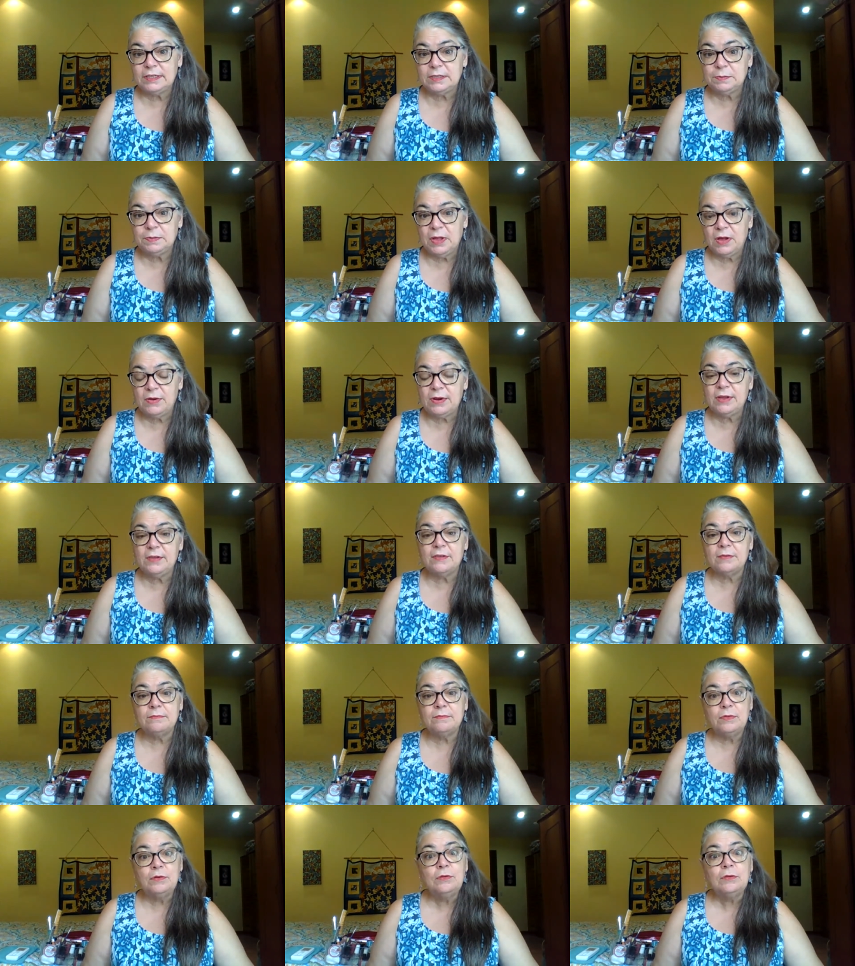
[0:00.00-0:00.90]
exploding
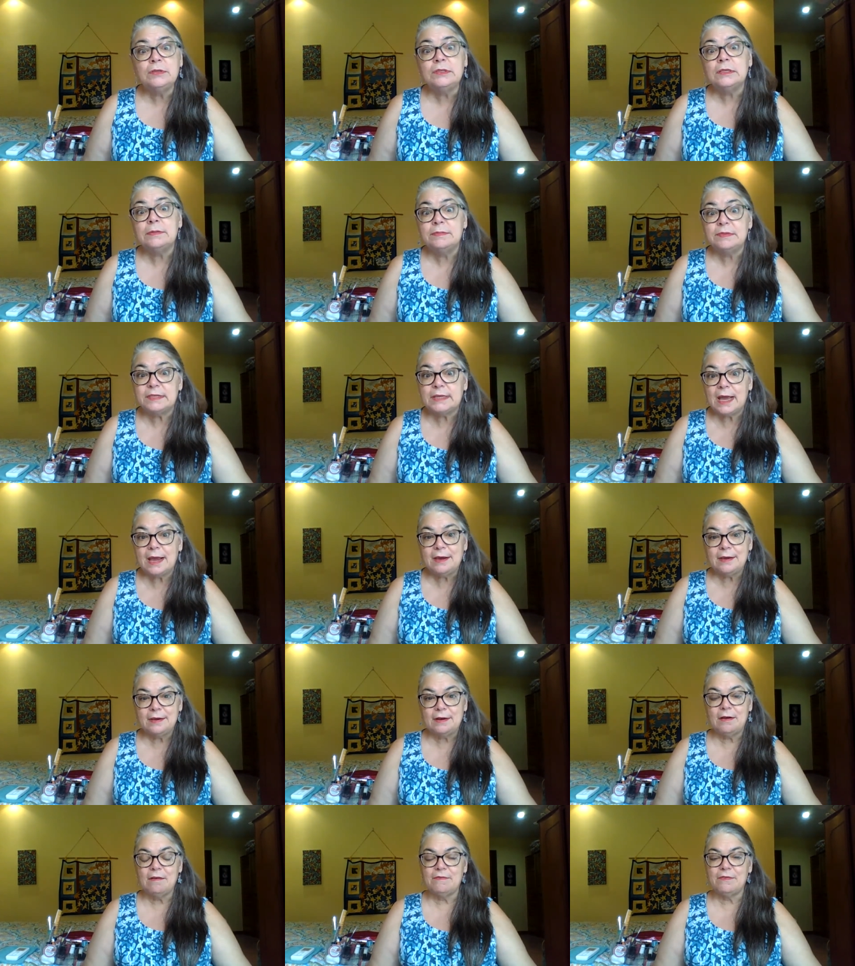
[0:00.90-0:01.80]
to Muslims
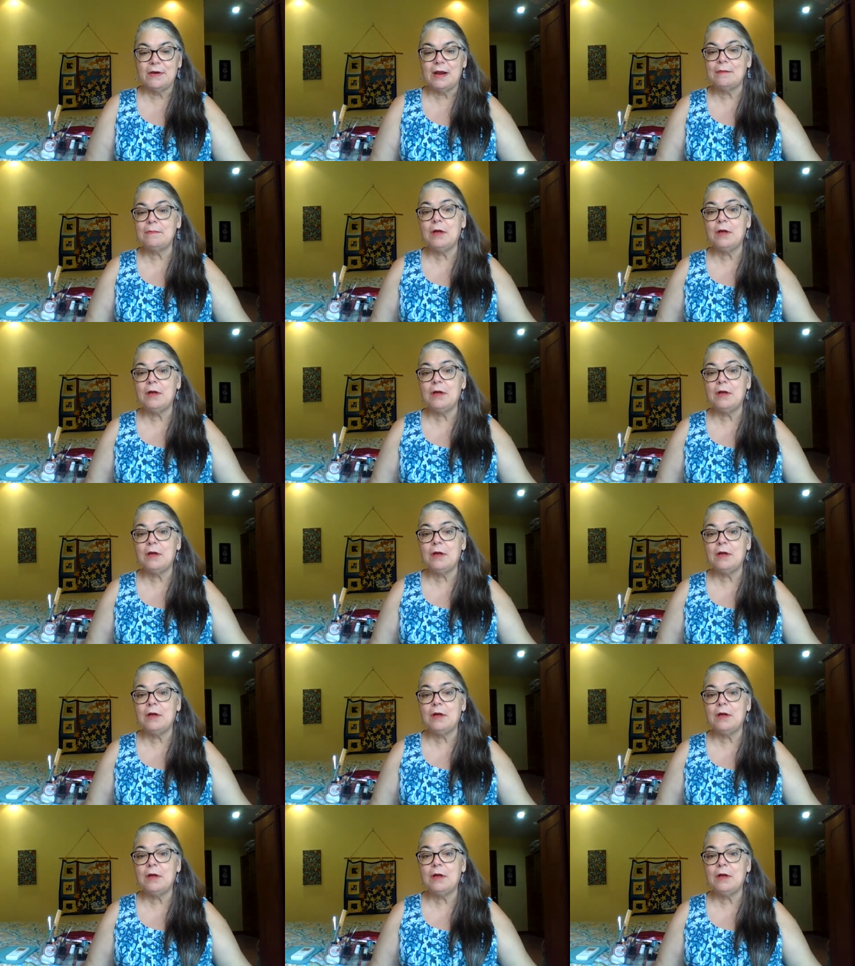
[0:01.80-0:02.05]
taking over.